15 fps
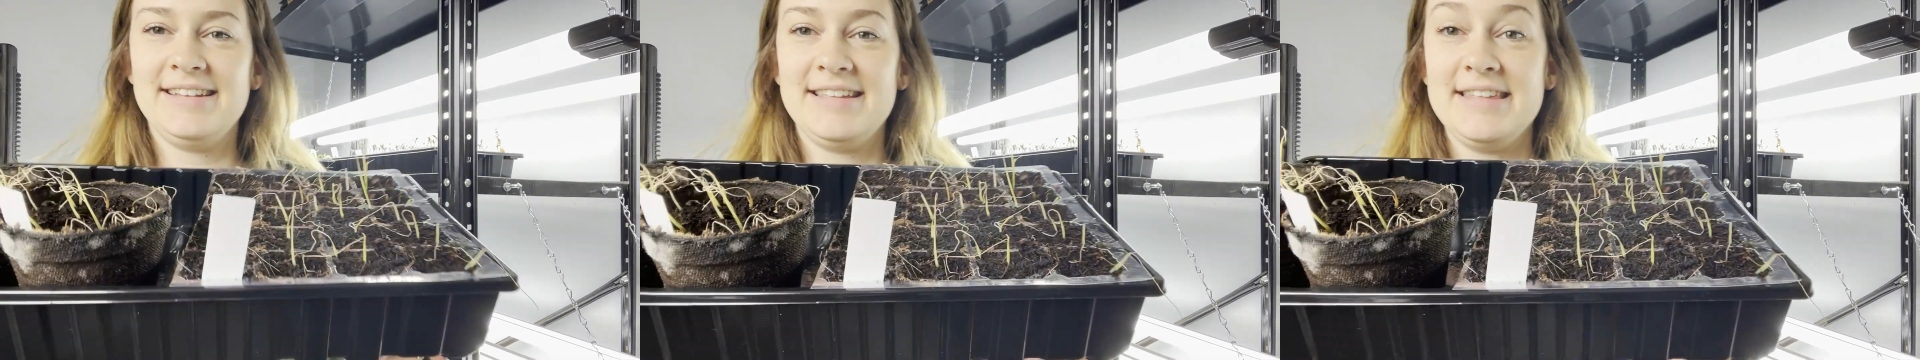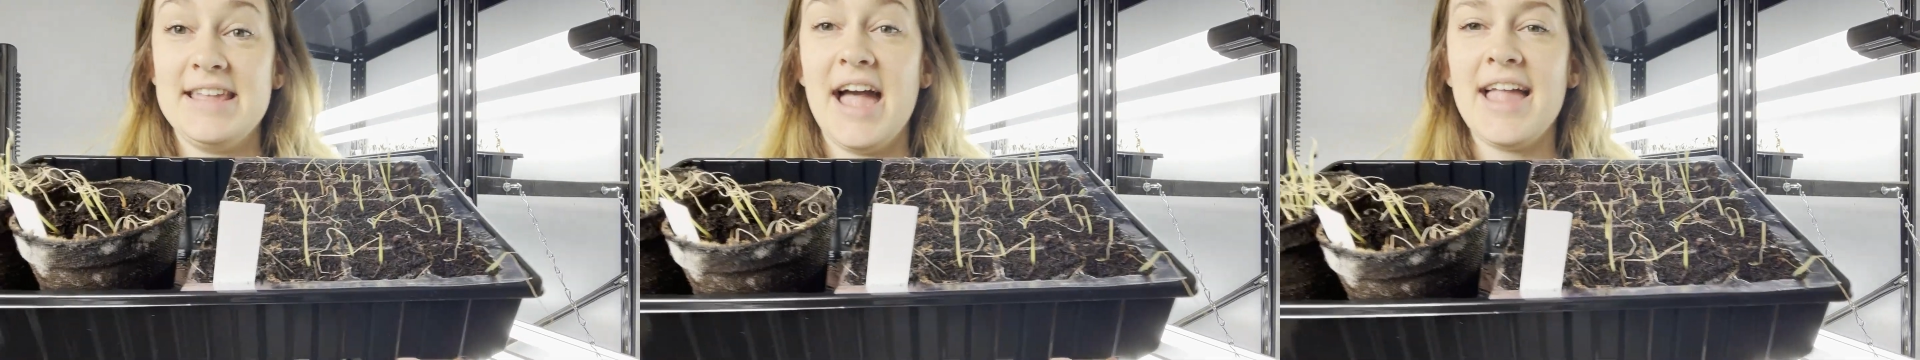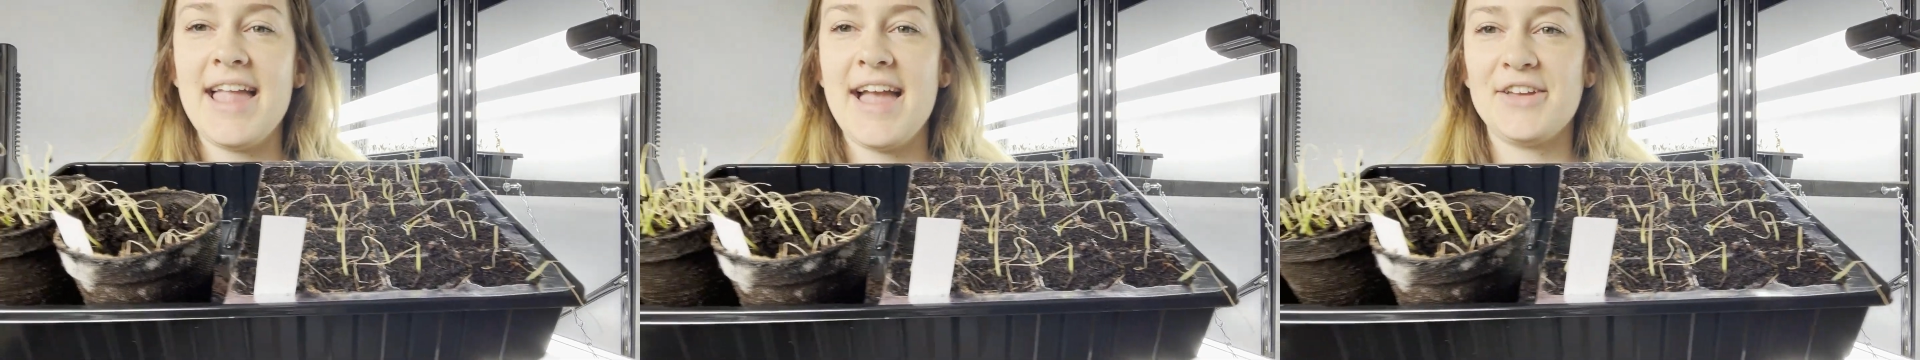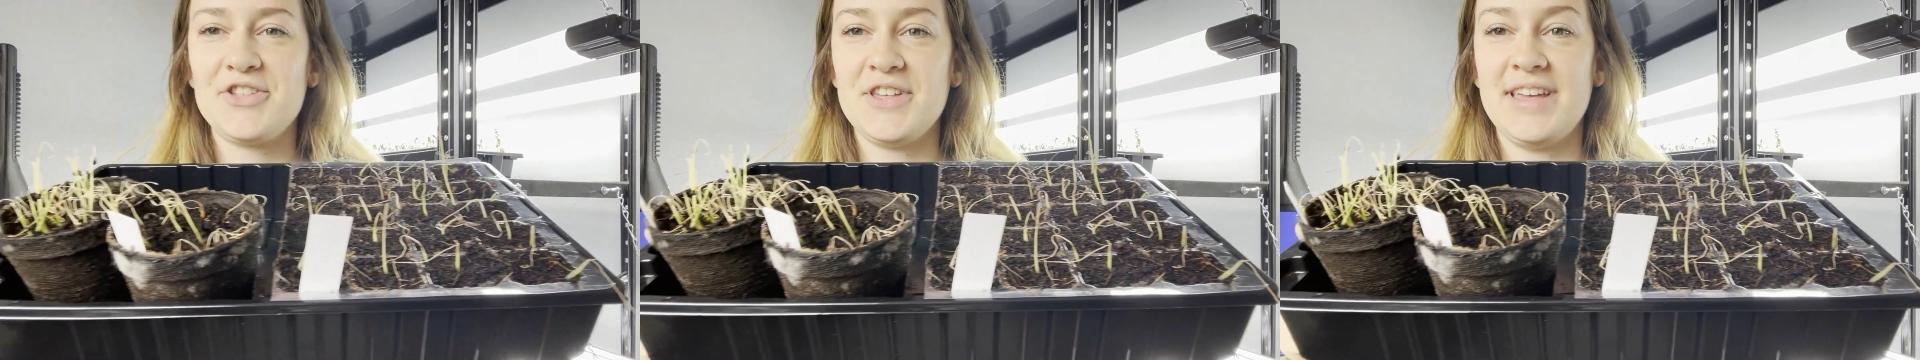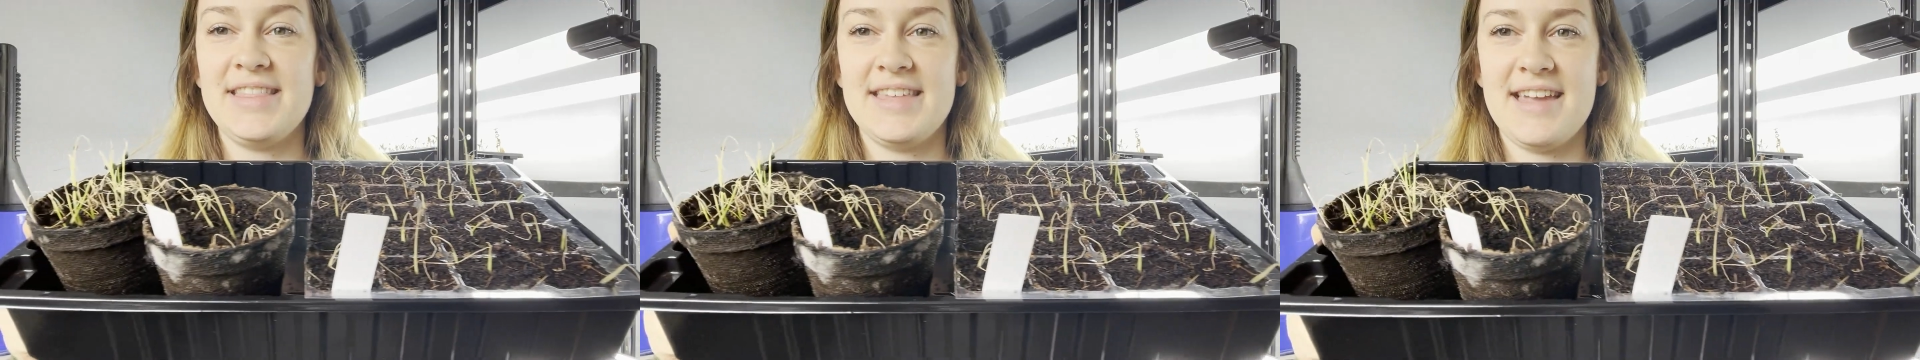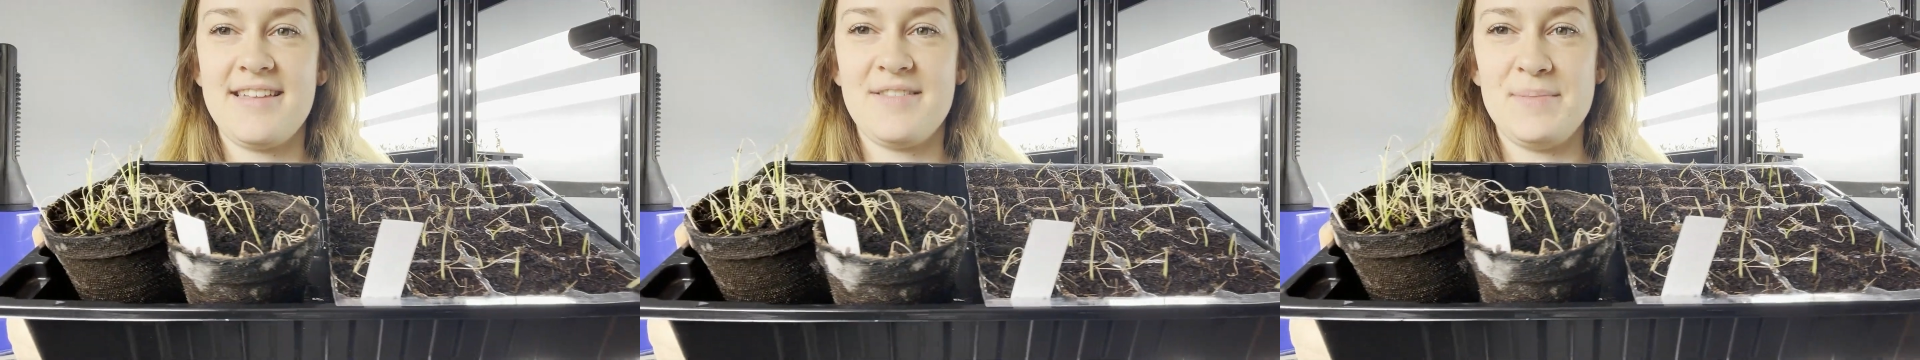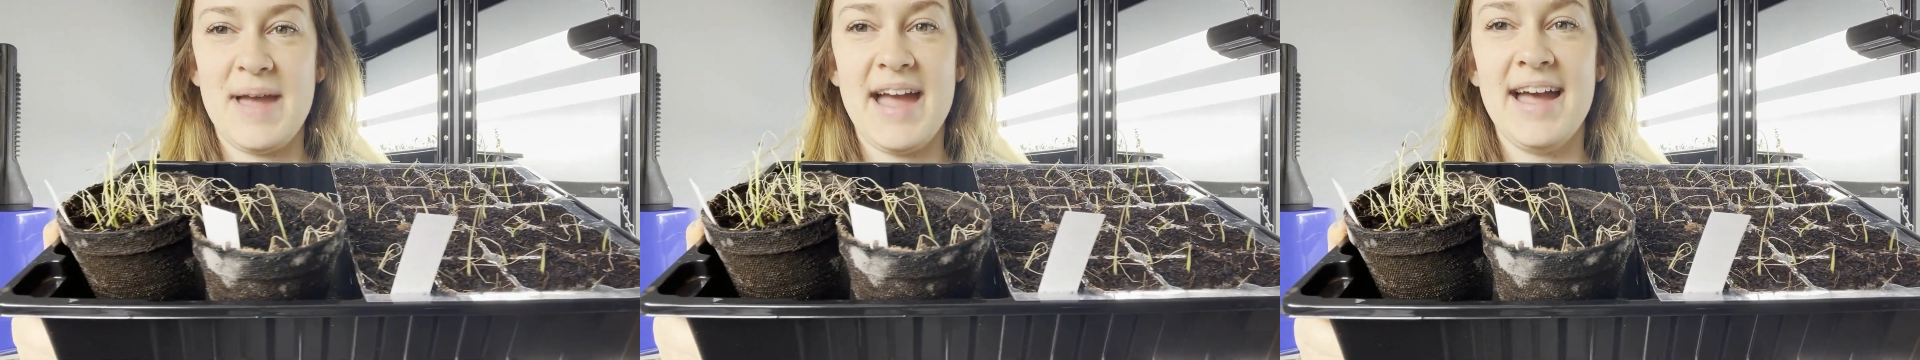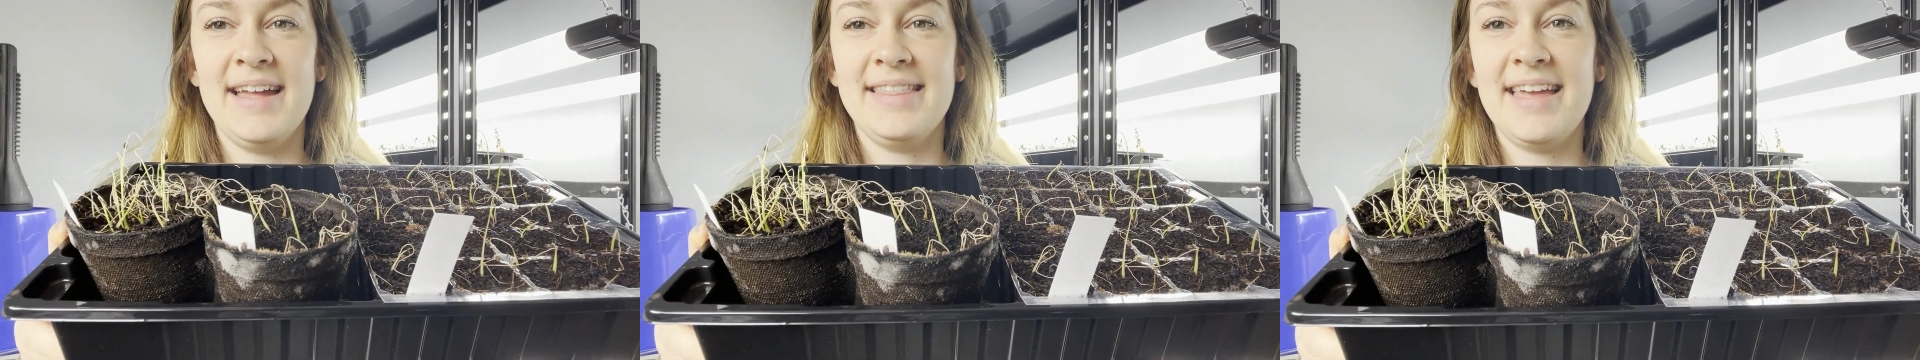not actually this
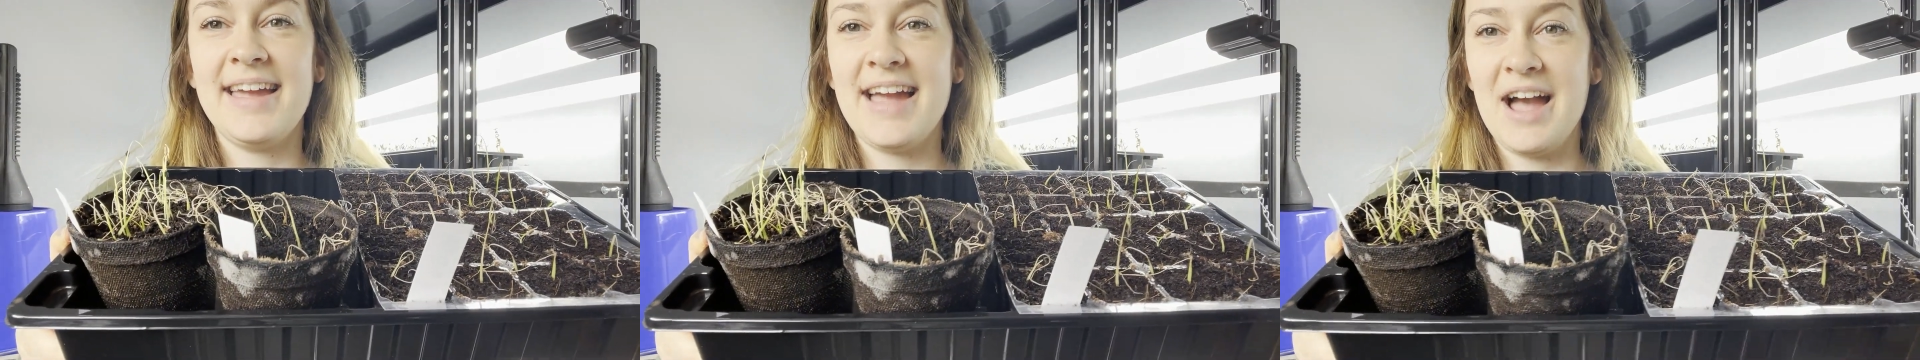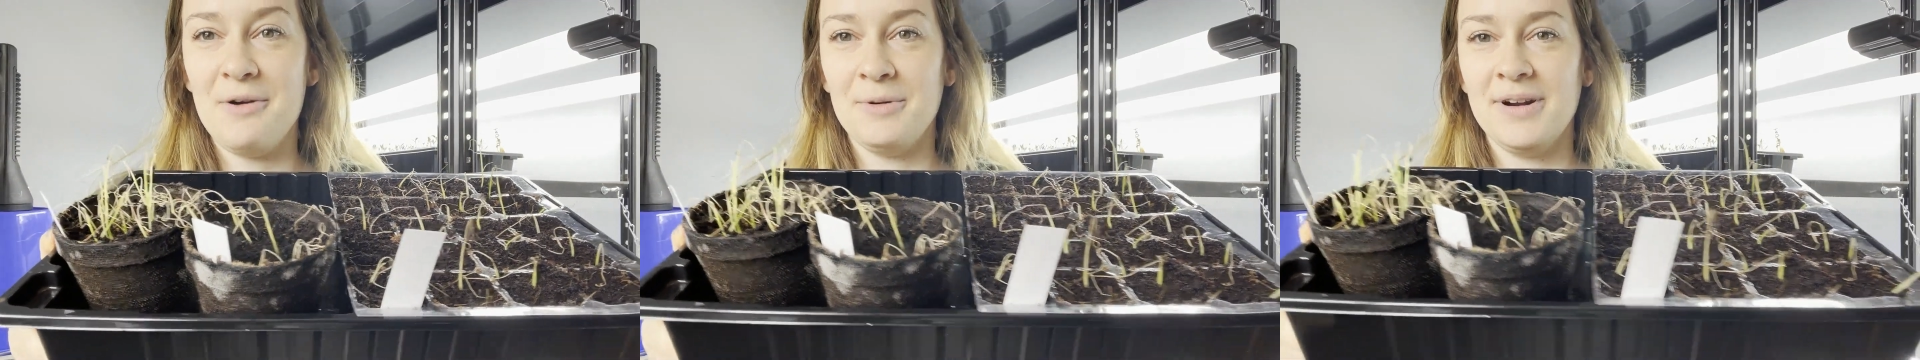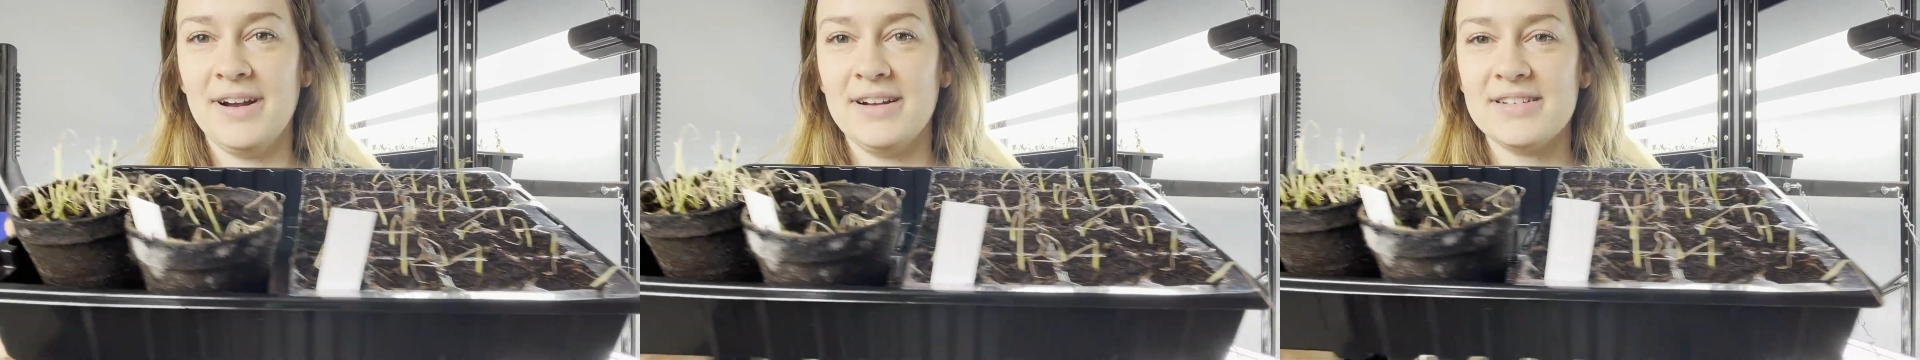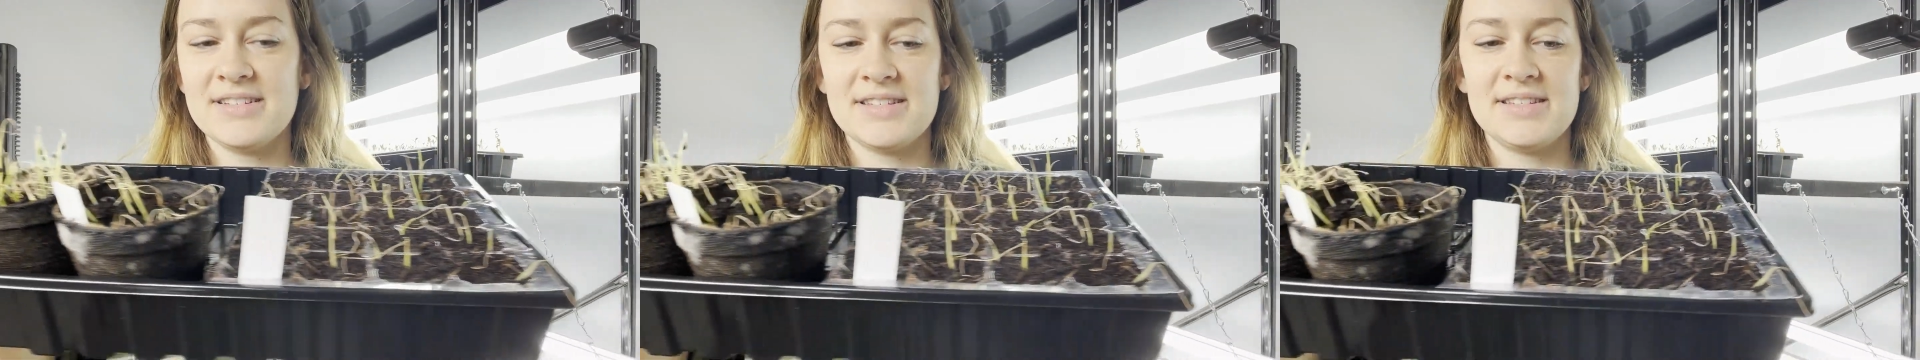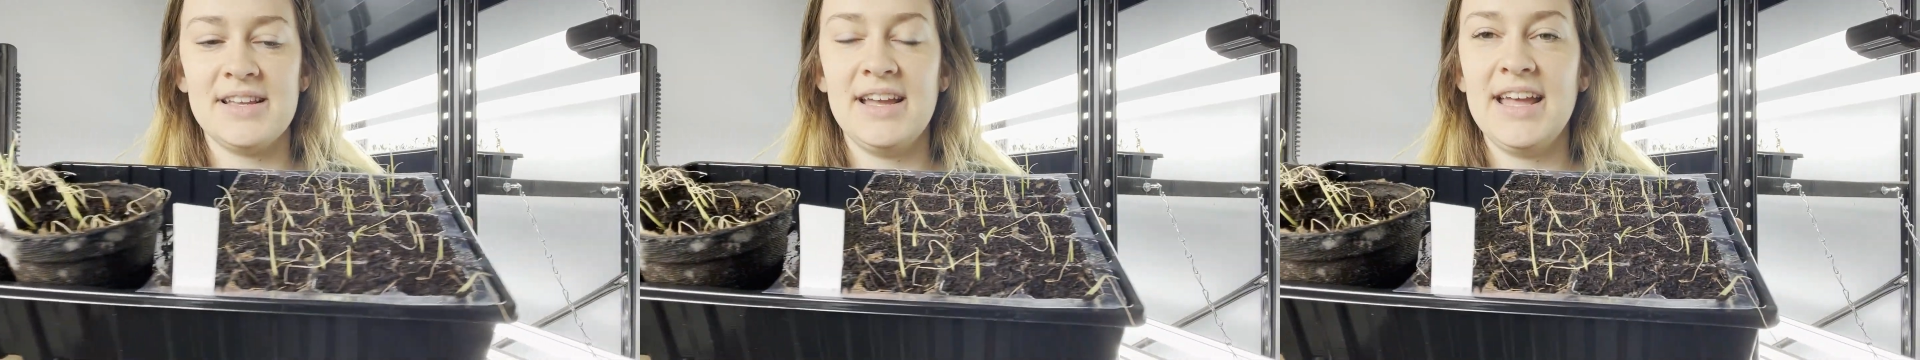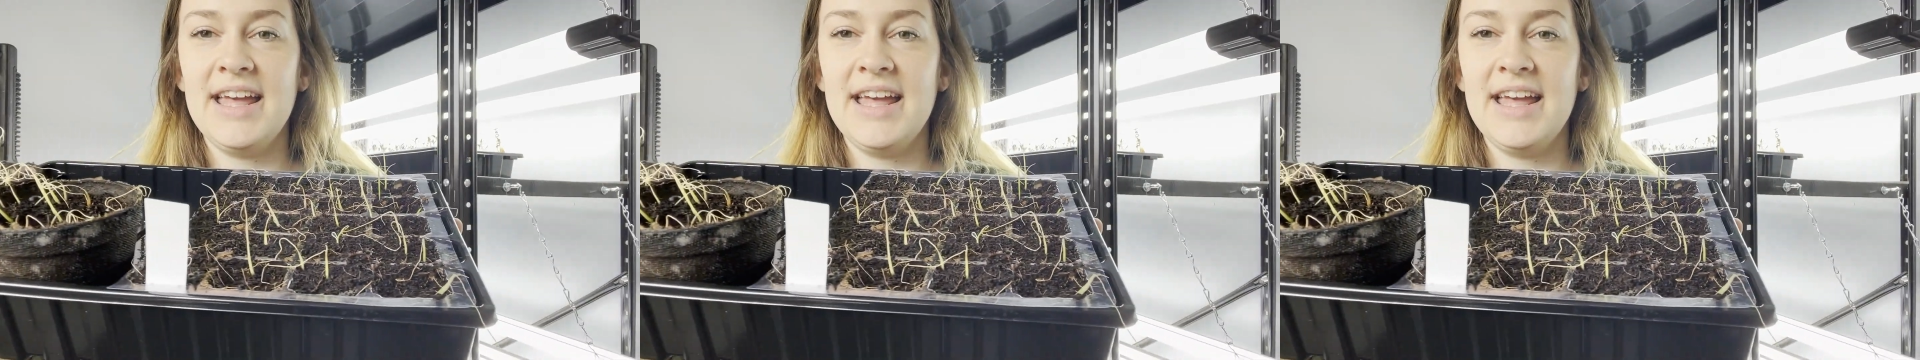bad. They got worse.